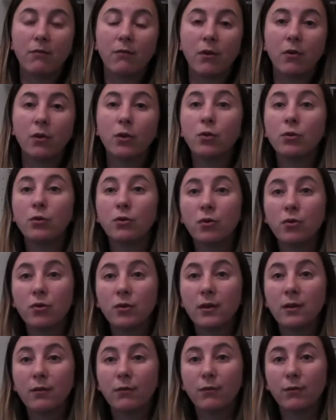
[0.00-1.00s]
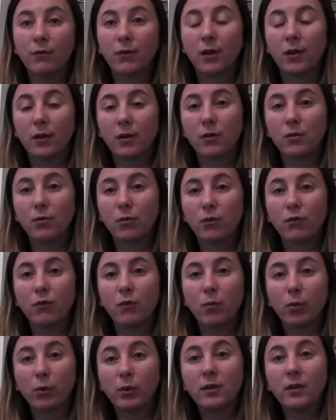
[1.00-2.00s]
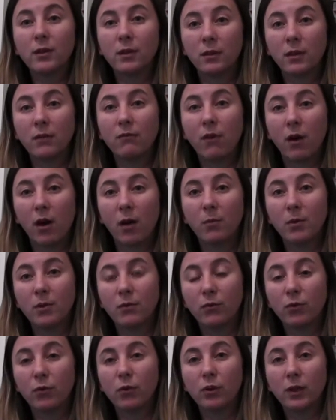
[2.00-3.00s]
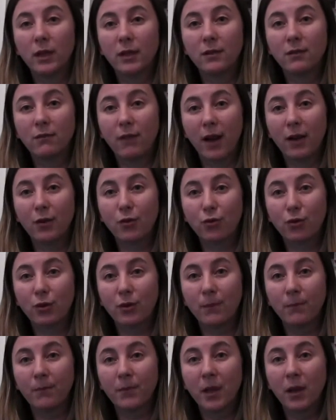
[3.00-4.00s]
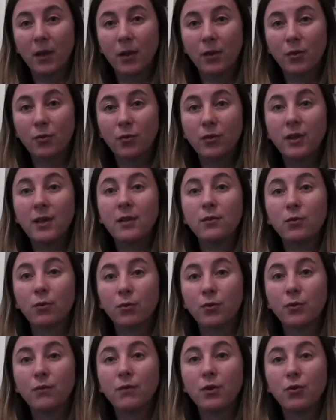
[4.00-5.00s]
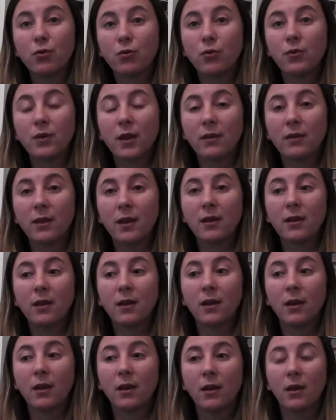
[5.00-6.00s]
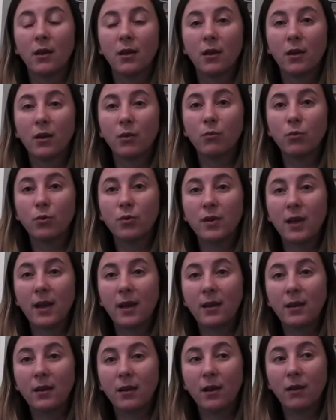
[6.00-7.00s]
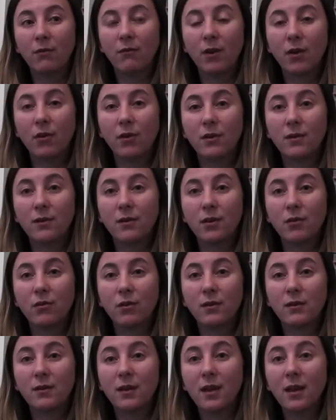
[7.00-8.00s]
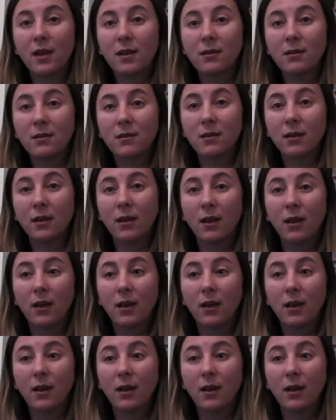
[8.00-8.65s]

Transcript: a very conducive sort of a political environment for collective action. So these sorts of issues, I think, would take a very serious hit,